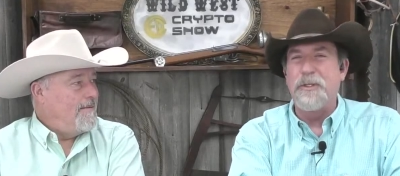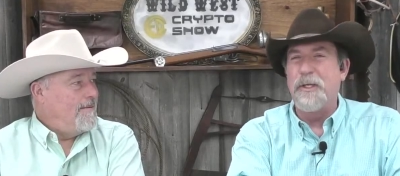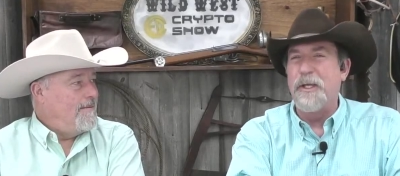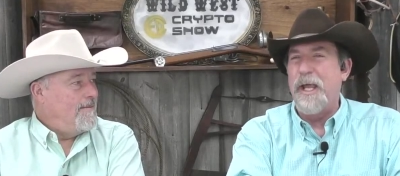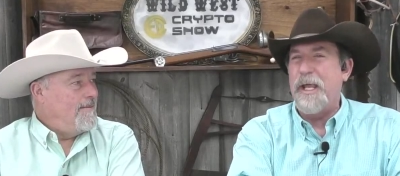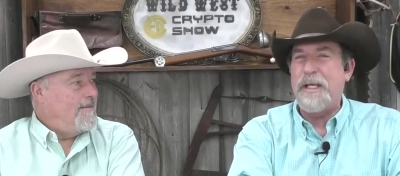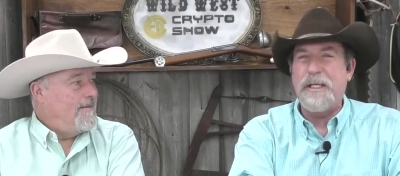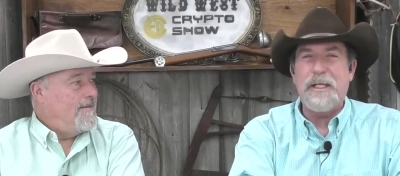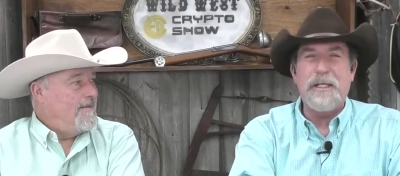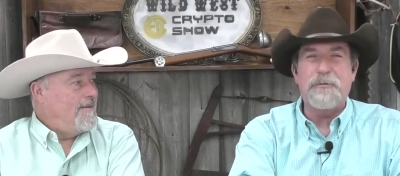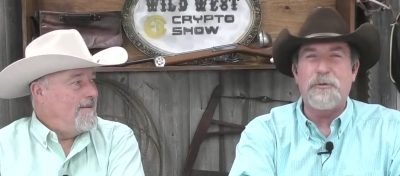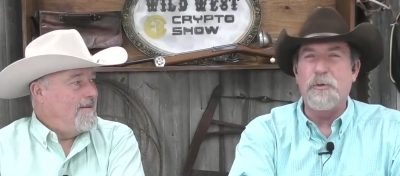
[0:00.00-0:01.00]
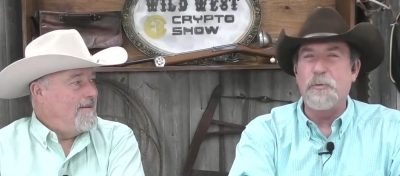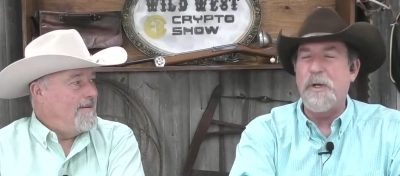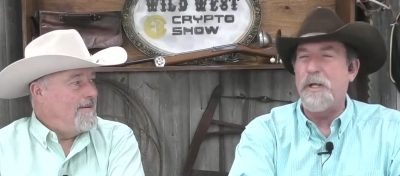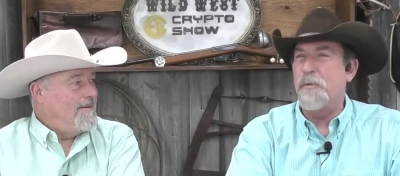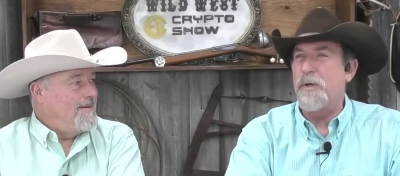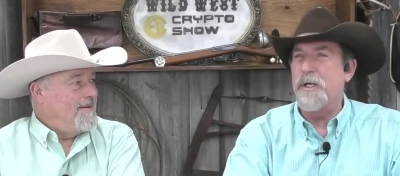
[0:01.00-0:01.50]
Speaker 1: was in the '80s or
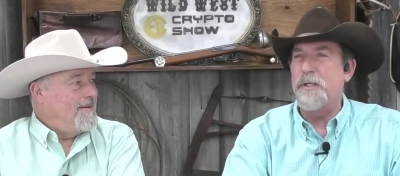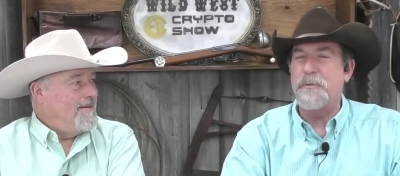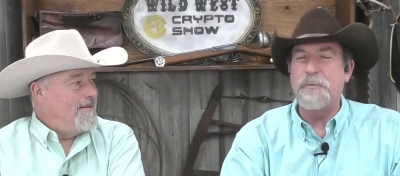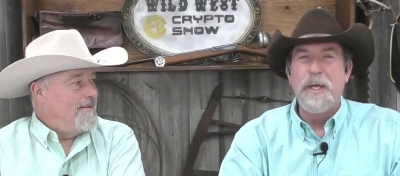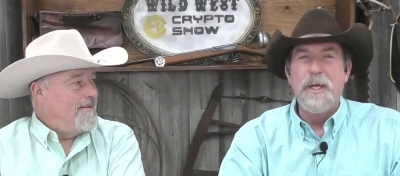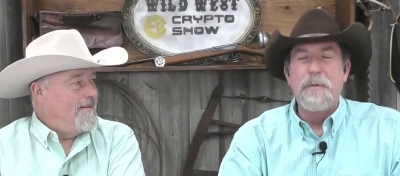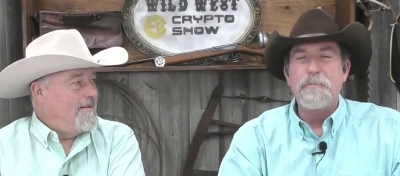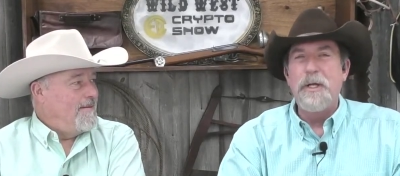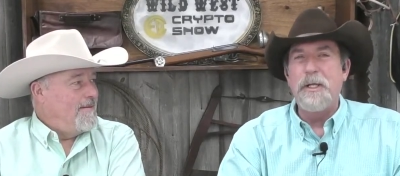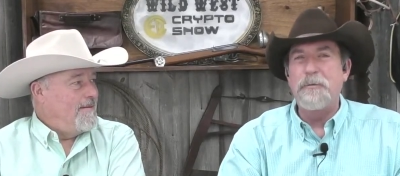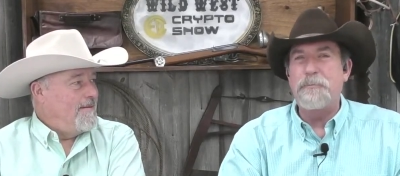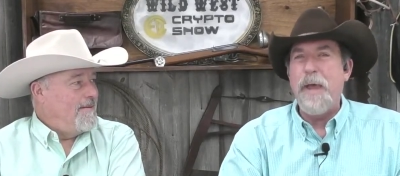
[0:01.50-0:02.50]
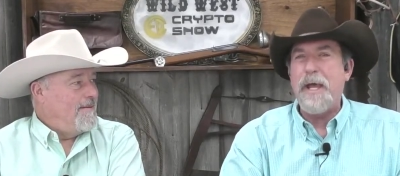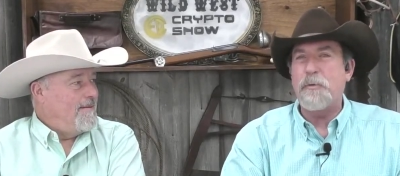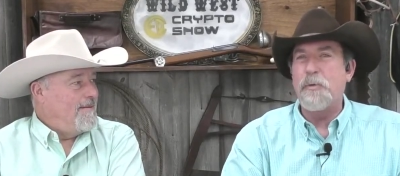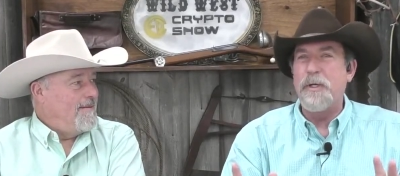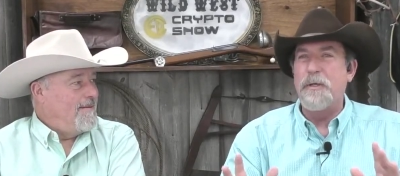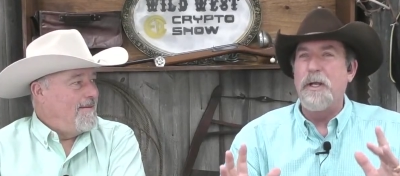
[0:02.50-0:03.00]
when it was, but it's
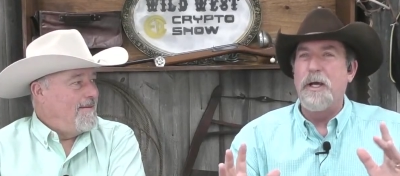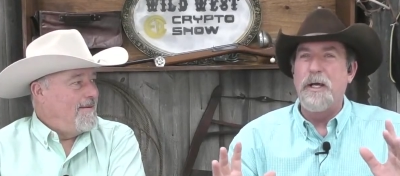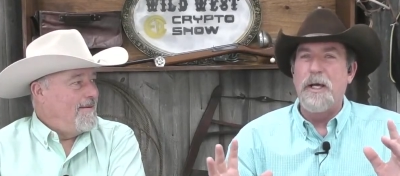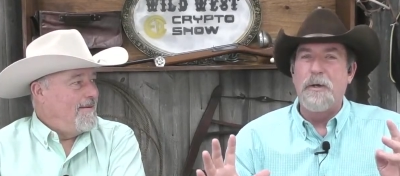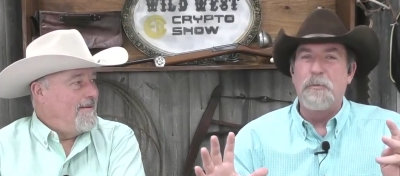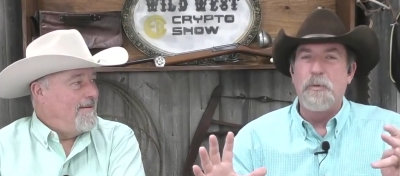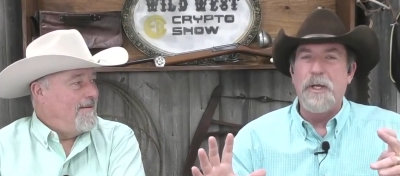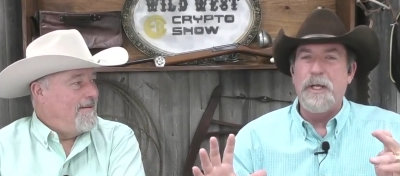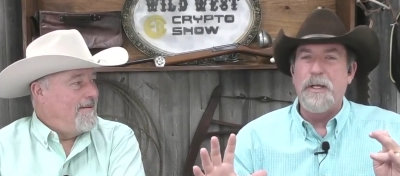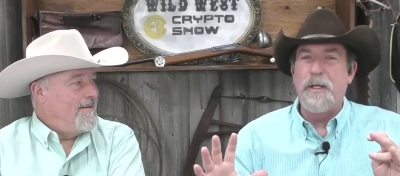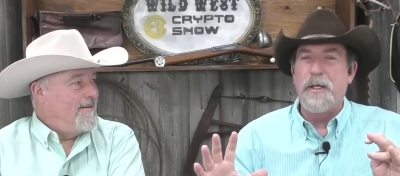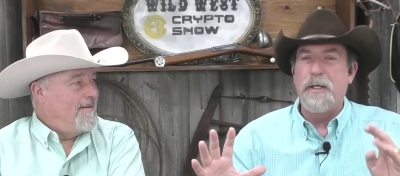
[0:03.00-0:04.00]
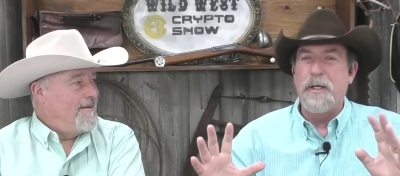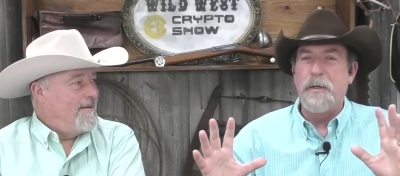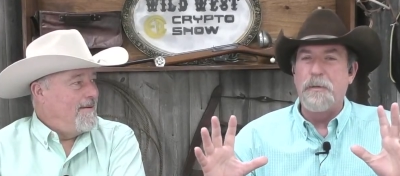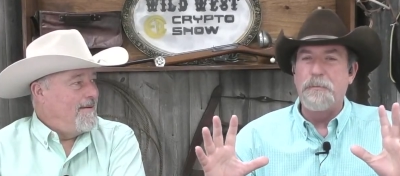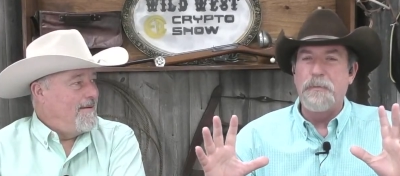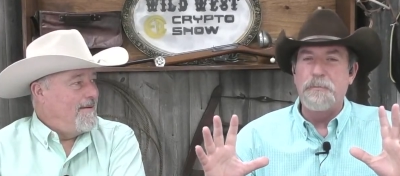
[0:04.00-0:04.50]
back when uh, when
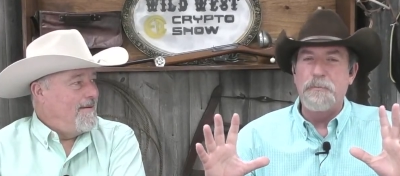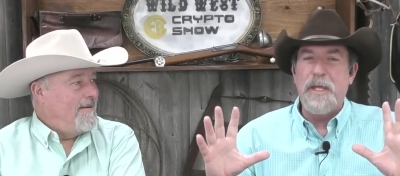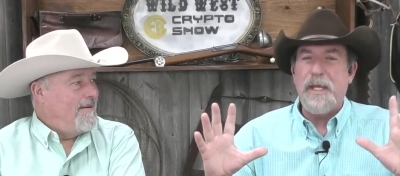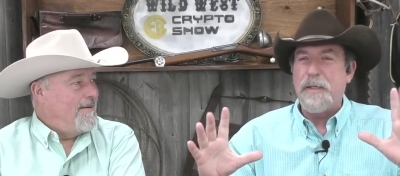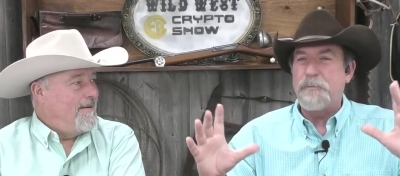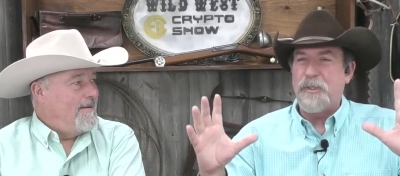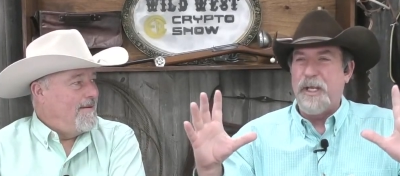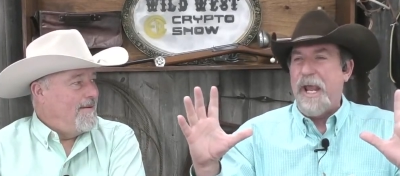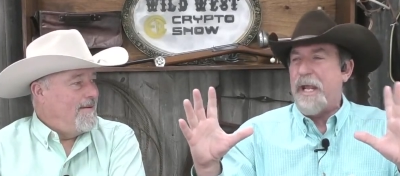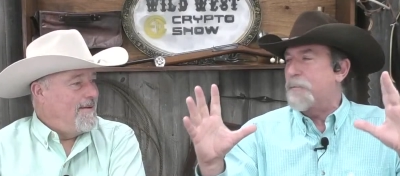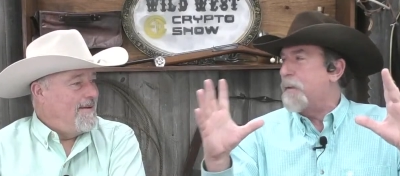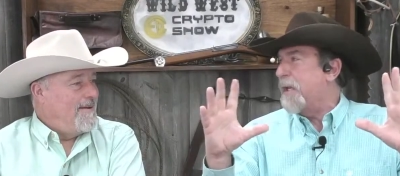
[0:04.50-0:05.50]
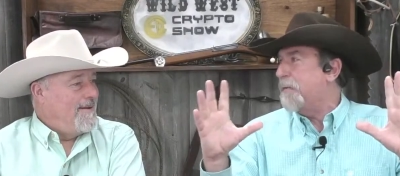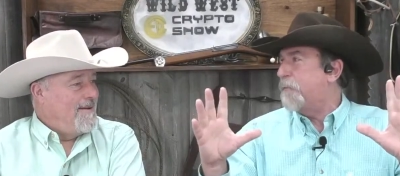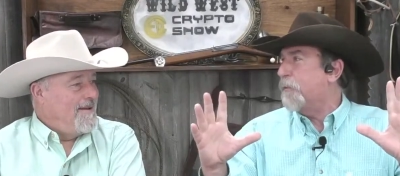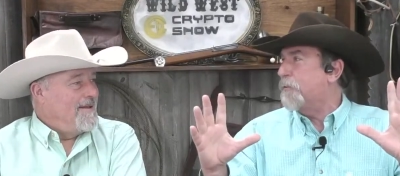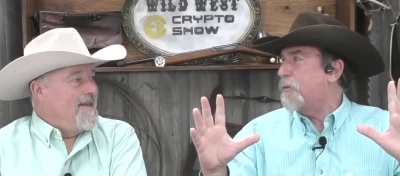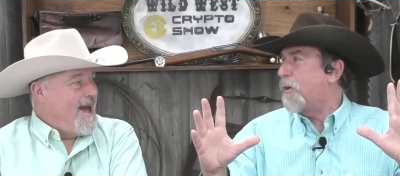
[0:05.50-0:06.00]
uh, memes and animes
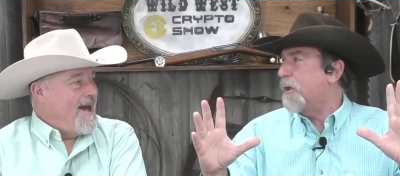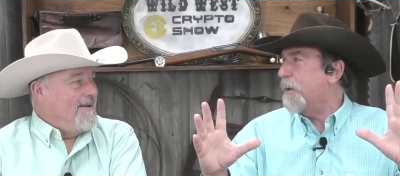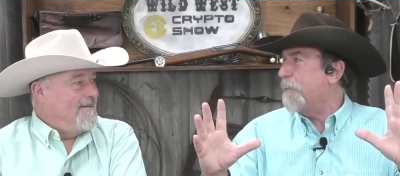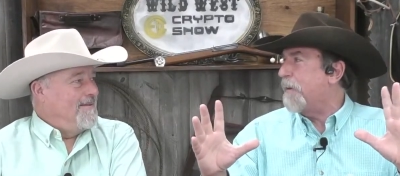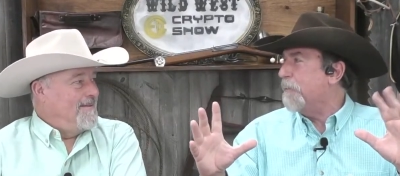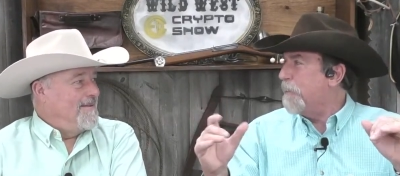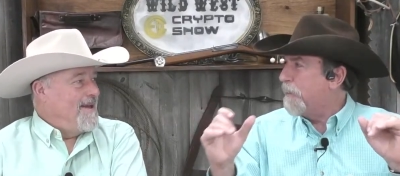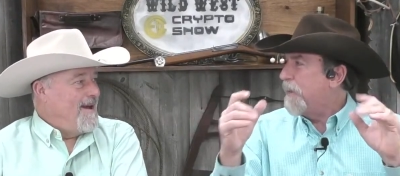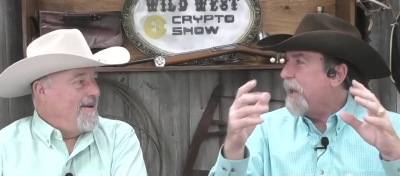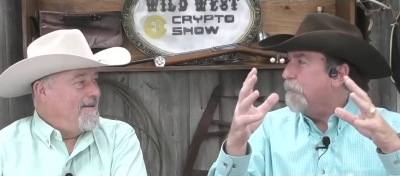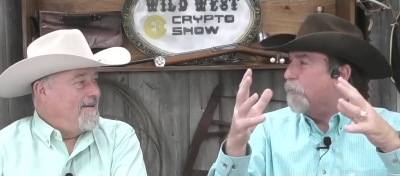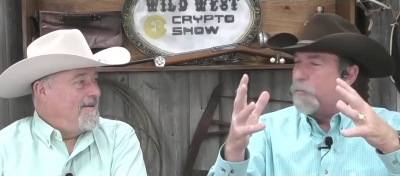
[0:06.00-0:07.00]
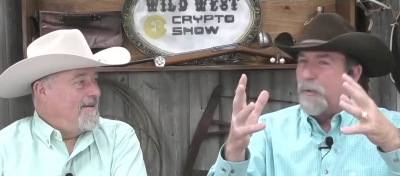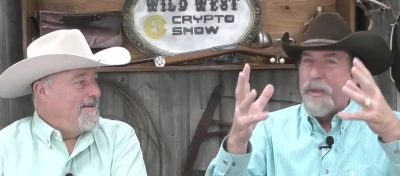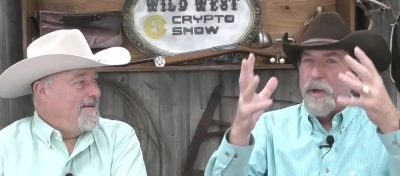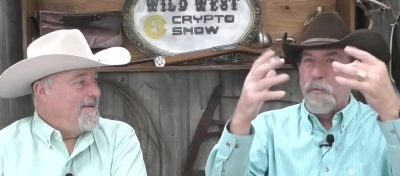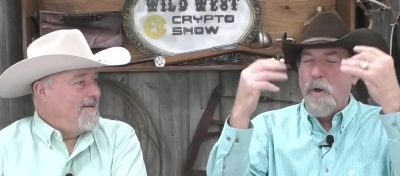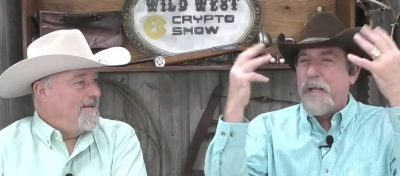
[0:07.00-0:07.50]
first started yeah. coming out. Remember that
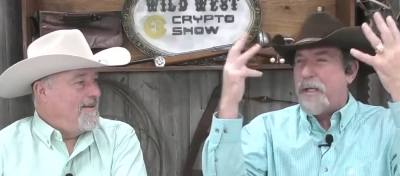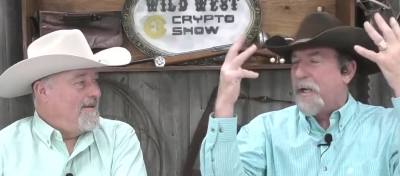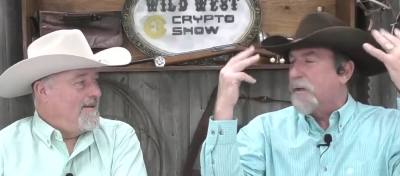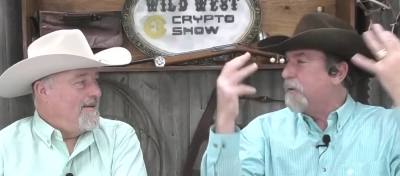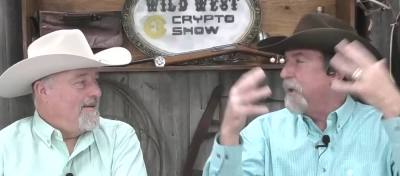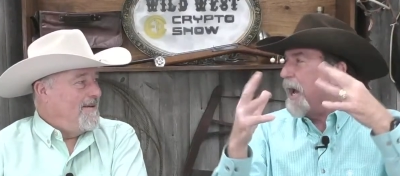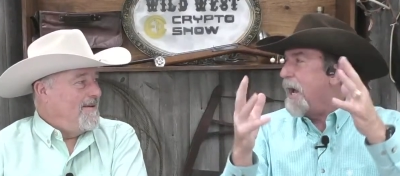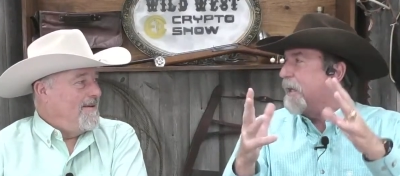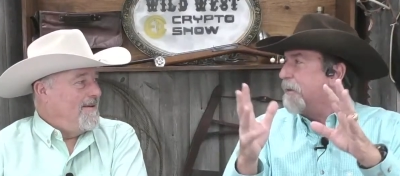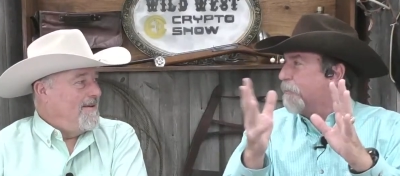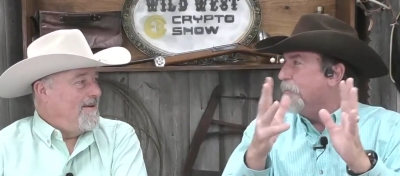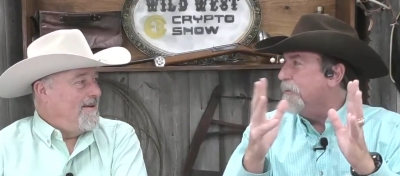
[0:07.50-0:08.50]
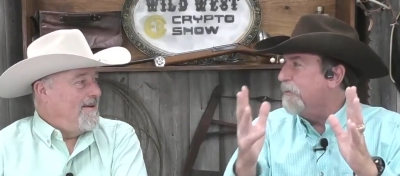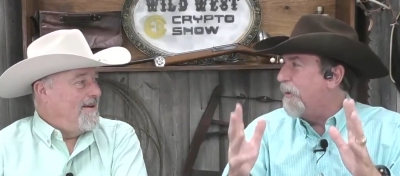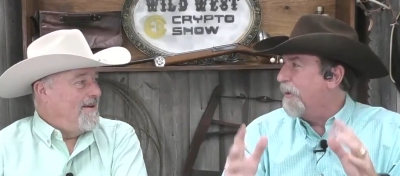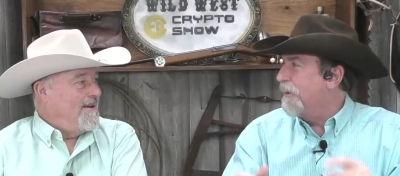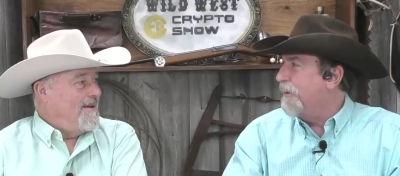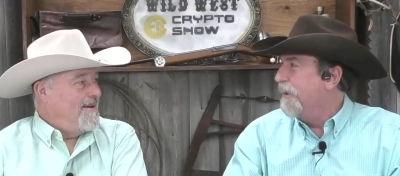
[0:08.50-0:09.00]
that white haired guy that was
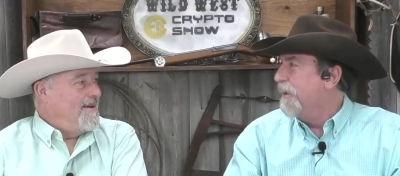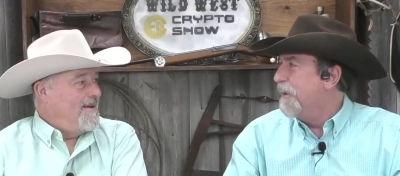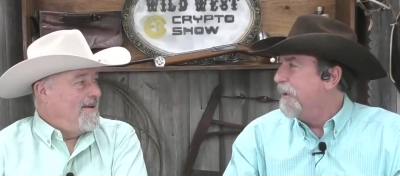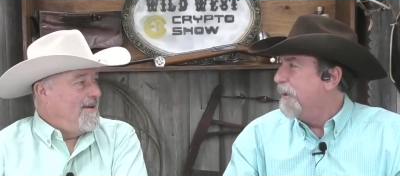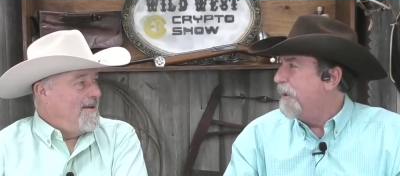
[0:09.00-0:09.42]
on